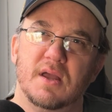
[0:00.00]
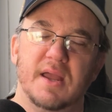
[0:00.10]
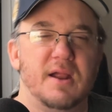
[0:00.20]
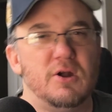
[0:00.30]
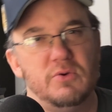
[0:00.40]

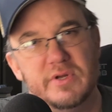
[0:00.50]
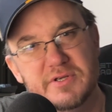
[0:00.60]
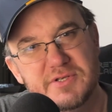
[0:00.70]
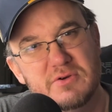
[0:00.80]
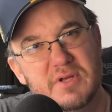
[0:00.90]
Heroin
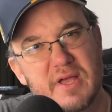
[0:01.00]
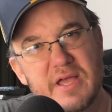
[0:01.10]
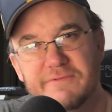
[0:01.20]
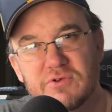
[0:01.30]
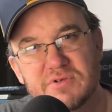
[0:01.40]
is okay
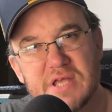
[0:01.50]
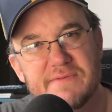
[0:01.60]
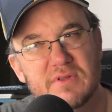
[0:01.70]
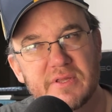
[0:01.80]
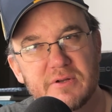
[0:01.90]
if you just have
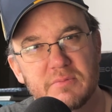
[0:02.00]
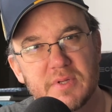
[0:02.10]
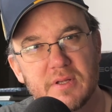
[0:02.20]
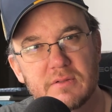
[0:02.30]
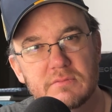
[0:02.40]
a little
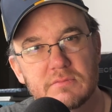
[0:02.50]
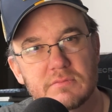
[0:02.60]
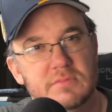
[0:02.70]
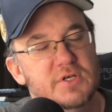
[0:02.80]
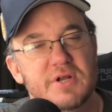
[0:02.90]
bit.
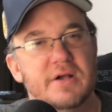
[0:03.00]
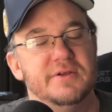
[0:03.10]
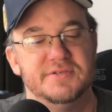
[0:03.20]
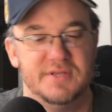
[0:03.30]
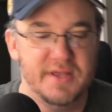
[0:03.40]
You're not
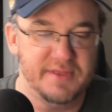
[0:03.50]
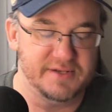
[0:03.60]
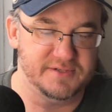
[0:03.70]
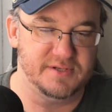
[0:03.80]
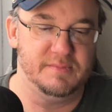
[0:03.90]
going to say that
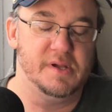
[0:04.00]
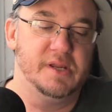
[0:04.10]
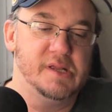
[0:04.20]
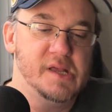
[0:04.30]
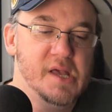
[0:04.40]
to
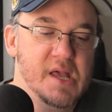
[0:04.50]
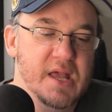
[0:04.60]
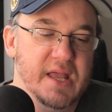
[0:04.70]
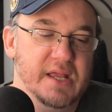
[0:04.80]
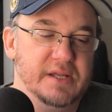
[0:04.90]
somebody.
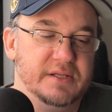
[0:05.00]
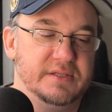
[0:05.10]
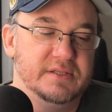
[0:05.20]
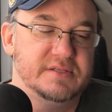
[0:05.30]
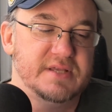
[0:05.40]

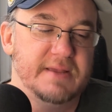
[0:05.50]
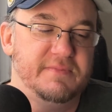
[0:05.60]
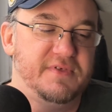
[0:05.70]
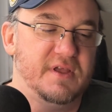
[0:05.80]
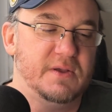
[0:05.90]
And the same
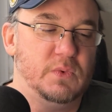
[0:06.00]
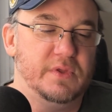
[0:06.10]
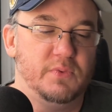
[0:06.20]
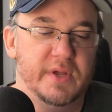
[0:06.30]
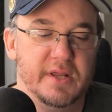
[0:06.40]
thing
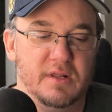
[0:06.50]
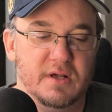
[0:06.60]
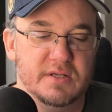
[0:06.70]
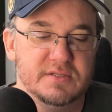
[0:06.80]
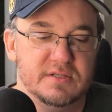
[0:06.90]
with weight
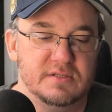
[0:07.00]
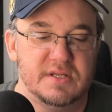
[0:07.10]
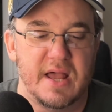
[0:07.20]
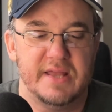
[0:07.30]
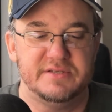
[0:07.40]
loss and
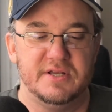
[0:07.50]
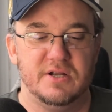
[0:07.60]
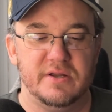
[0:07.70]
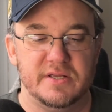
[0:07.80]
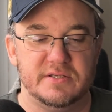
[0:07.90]

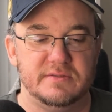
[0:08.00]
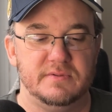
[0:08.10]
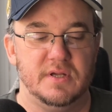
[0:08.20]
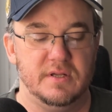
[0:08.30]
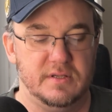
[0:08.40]
dietary
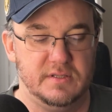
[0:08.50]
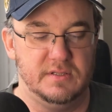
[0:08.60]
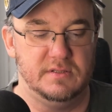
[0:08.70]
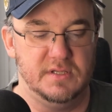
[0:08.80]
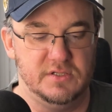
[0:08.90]

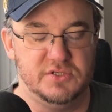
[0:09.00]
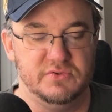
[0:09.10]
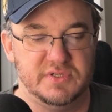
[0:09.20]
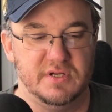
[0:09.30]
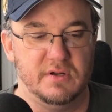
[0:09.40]

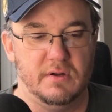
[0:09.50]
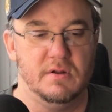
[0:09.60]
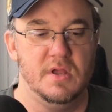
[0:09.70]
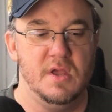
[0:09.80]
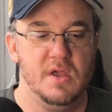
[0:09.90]
issues here.
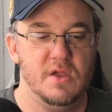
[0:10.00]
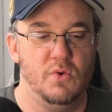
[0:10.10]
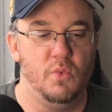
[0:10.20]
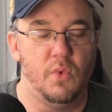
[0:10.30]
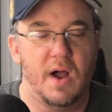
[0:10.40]

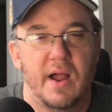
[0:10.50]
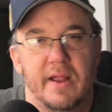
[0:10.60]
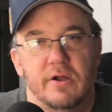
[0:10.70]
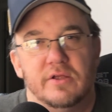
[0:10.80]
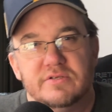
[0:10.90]
Why
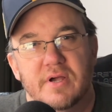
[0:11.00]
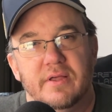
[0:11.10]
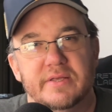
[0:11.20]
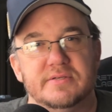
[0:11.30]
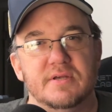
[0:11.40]
are you
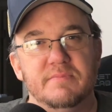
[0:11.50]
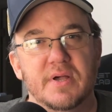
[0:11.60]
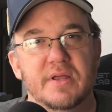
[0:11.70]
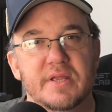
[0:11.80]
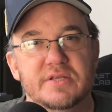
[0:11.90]
telling
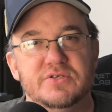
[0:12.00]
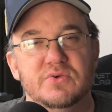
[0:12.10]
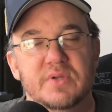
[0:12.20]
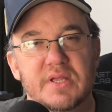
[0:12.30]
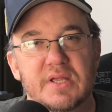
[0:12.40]
somebody
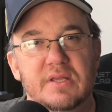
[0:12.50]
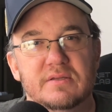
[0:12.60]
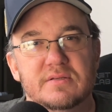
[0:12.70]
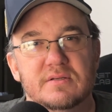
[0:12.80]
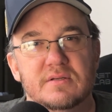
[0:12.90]
to
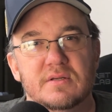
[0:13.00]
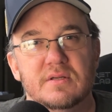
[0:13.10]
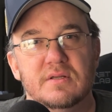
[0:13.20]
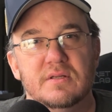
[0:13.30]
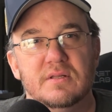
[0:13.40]
eat
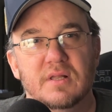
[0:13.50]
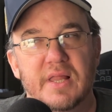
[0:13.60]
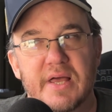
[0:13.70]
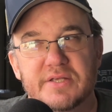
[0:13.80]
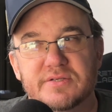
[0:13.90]

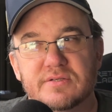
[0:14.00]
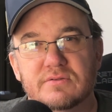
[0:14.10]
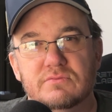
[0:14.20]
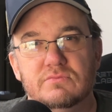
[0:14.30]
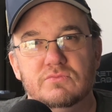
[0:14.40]
less
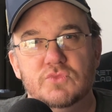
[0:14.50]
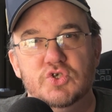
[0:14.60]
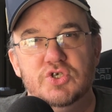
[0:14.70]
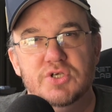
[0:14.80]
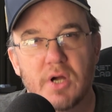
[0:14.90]

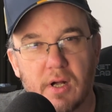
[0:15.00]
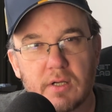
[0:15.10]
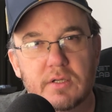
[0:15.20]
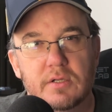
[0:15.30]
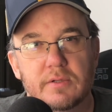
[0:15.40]
junk